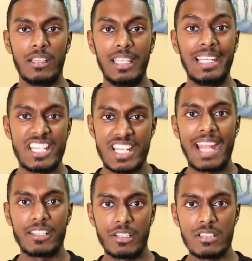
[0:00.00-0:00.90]
English
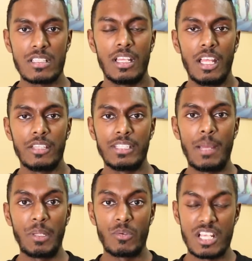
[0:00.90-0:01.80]
actors. The
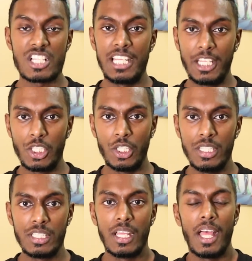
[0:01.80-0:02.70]
dubbing was actually good.